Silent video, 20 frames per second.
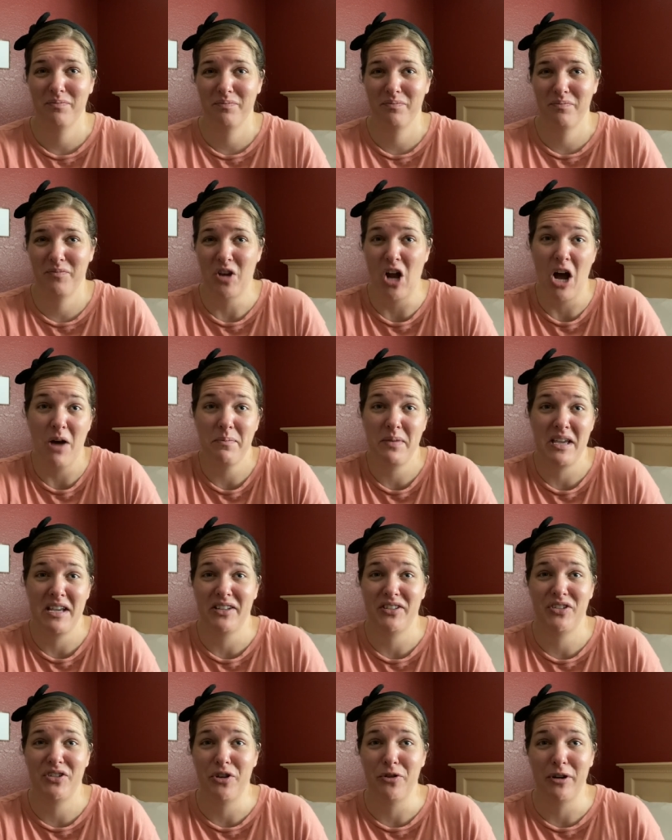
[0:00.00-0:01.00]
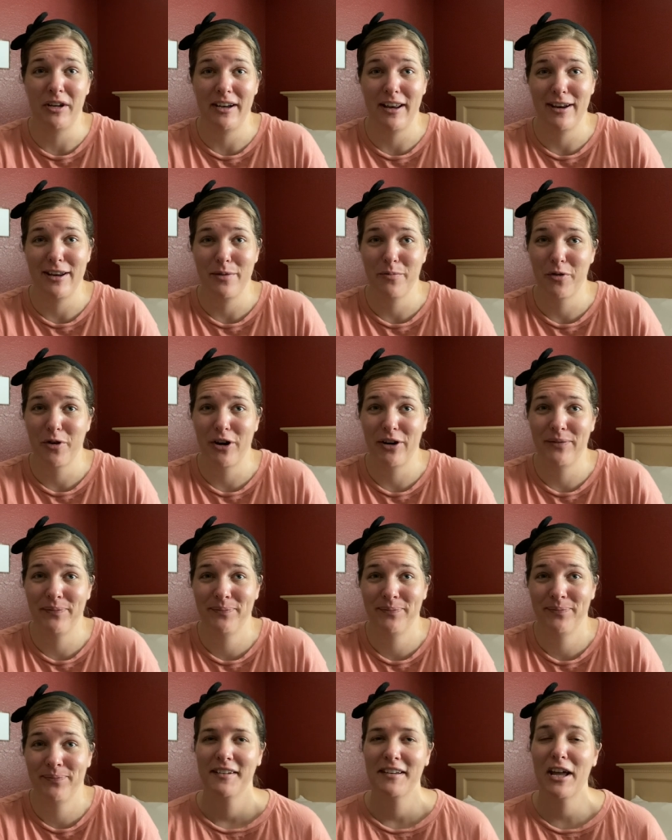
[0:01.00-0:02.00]
not being a student anymore.
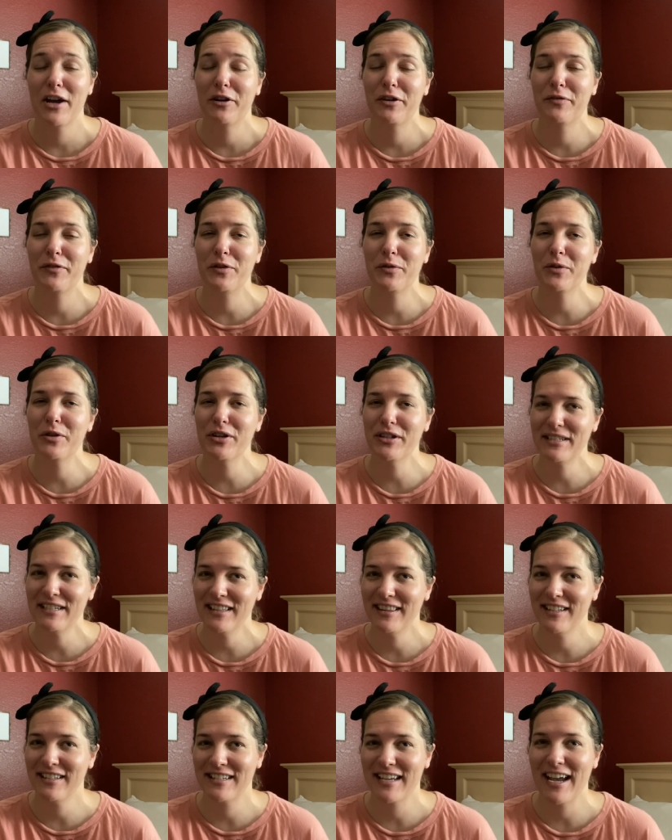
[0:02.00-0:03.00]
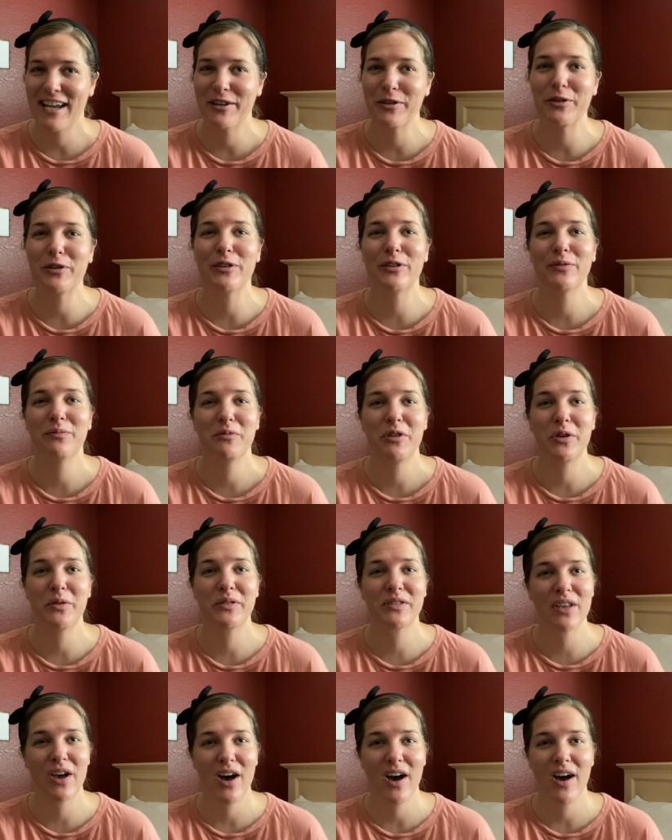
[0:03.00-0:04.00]
Now, if you looked at the title, you
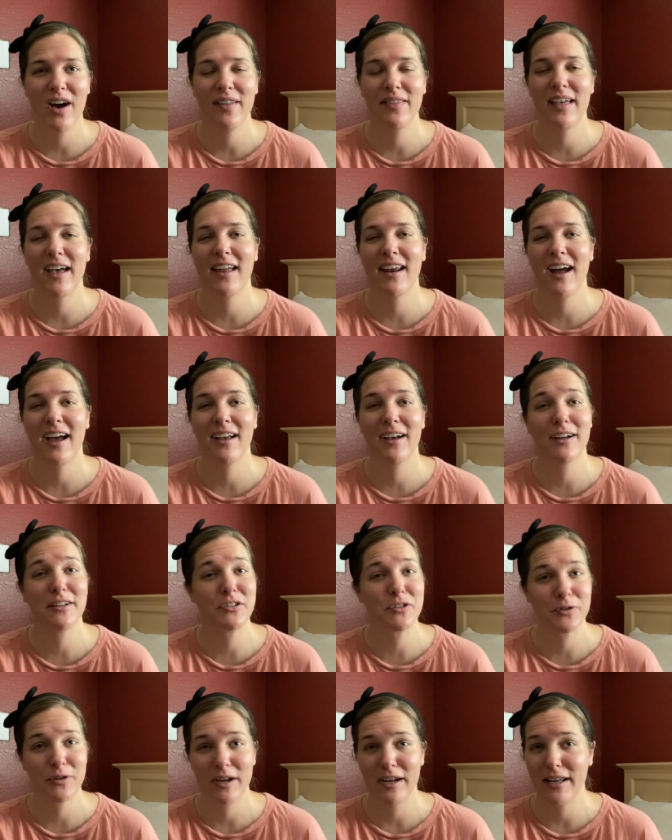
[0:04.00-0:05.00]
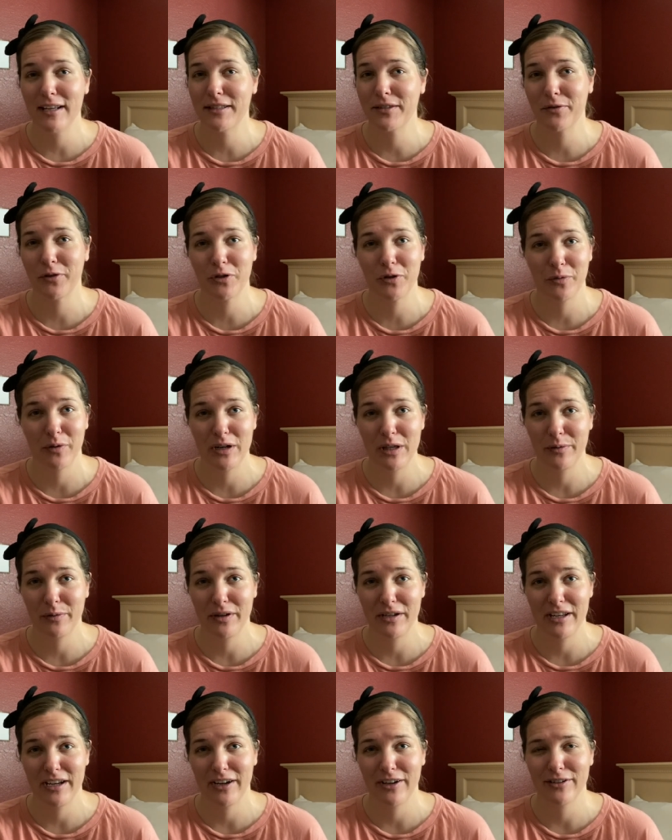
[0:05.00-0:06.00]
saw that I got straight A's for
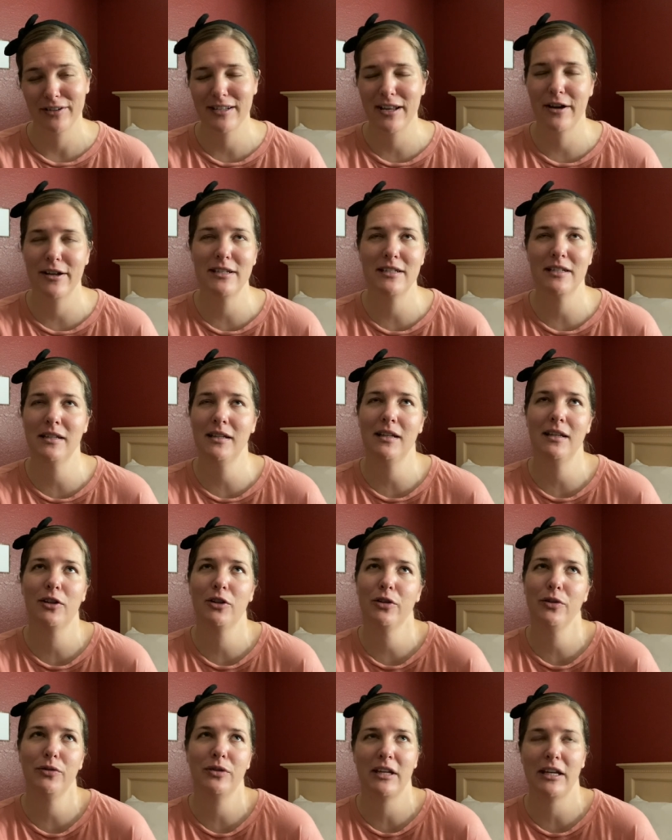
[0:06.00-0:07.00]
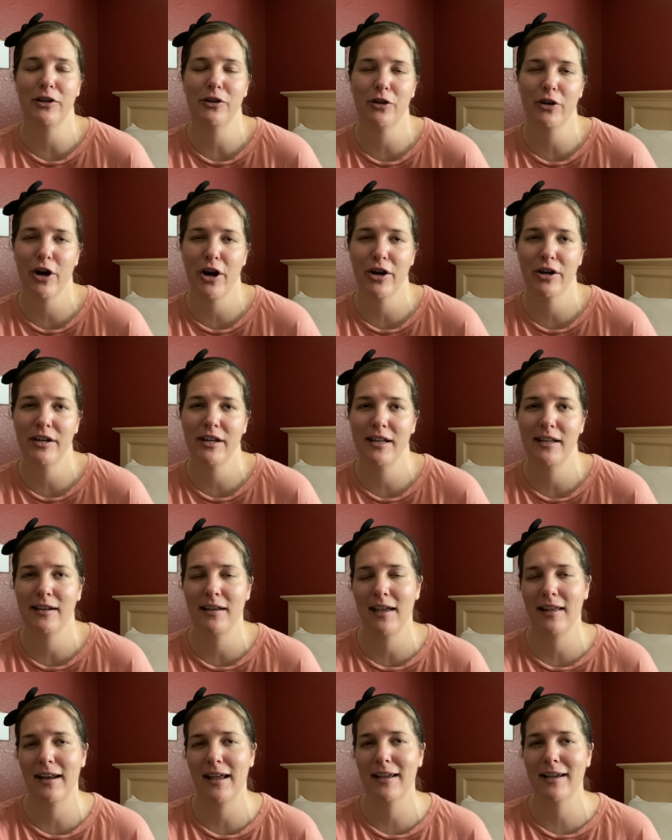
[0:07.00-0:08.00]
twenty-one years. Now, I didn't include kindergarten,
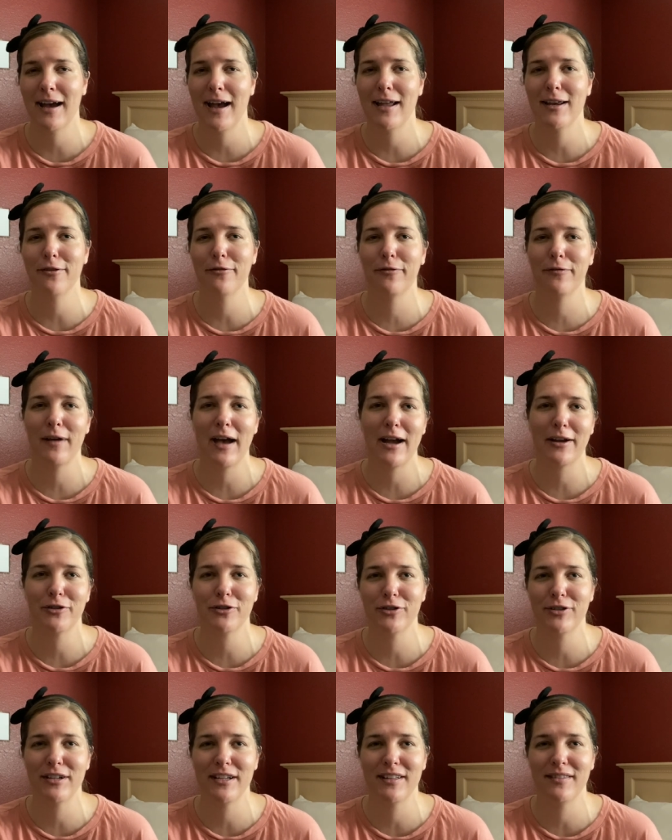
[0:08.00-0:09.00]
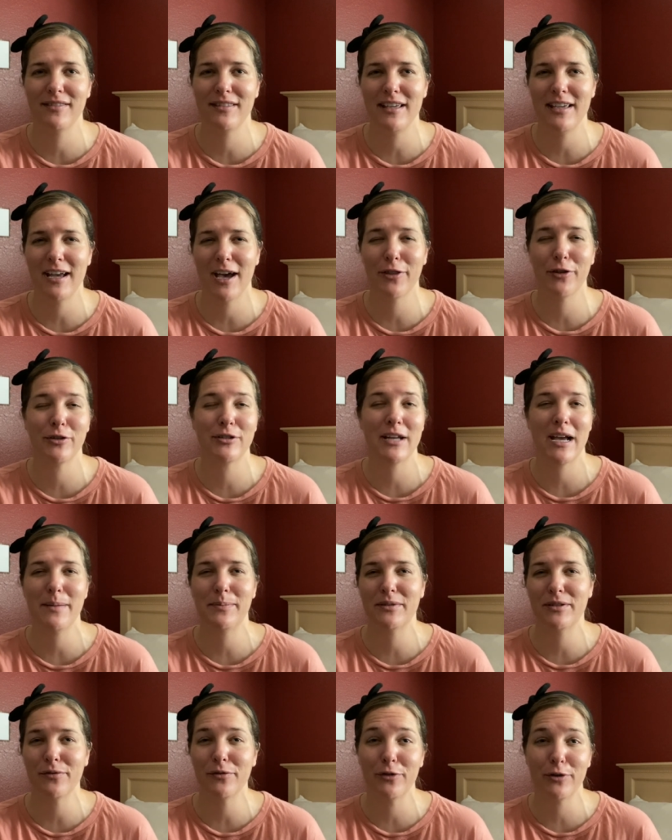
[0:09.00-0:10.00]
and I kind of factored in the other
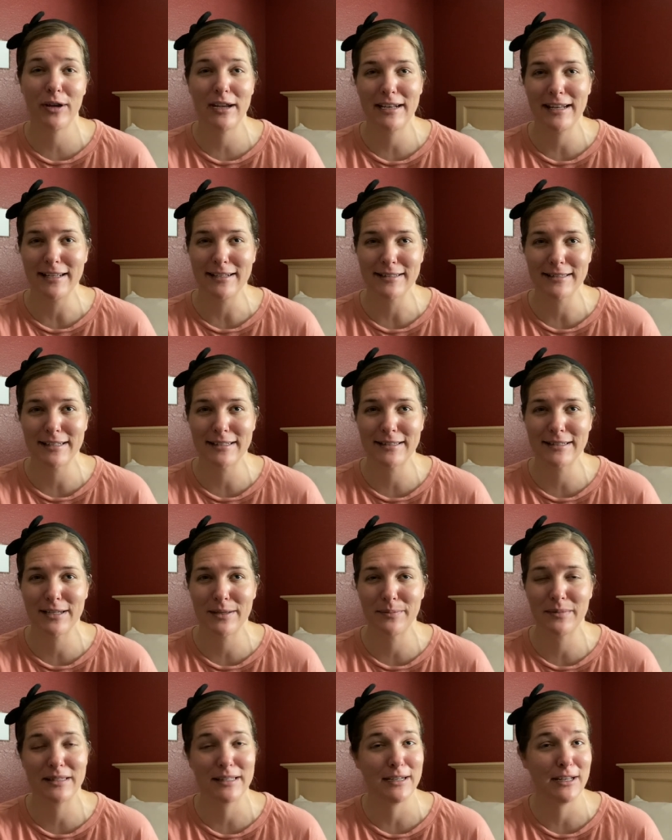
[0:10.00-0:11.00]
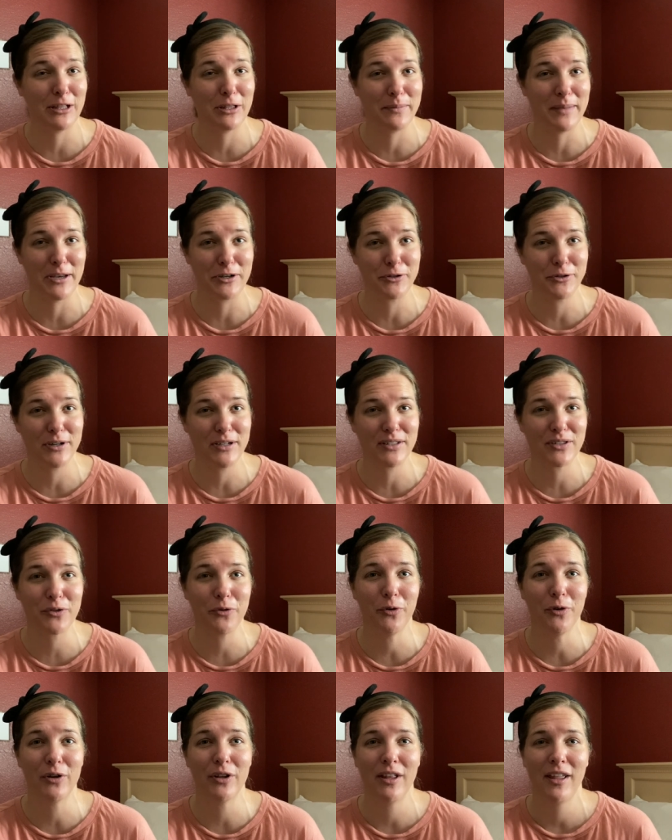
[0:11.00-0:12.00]
types of grading systems in elementary
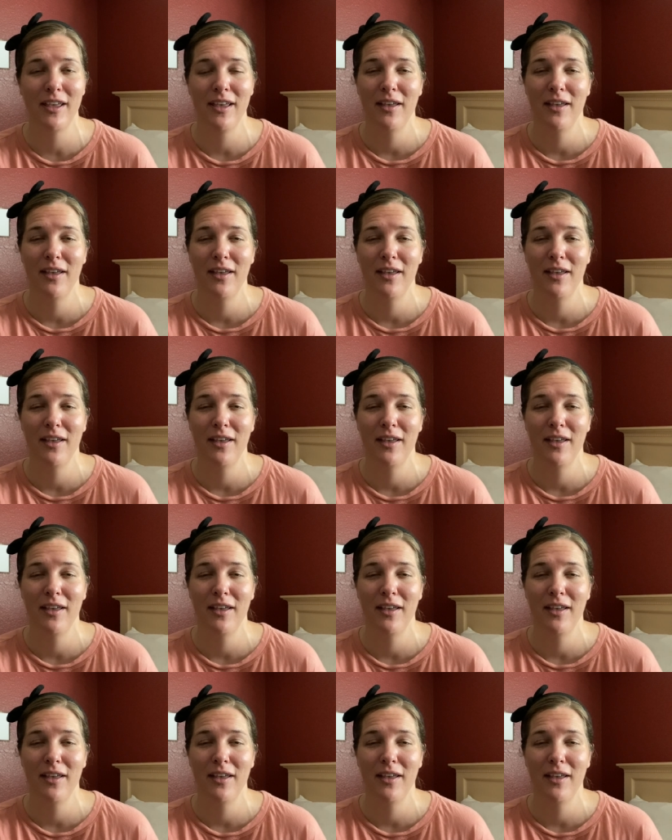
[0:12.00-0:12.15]
school.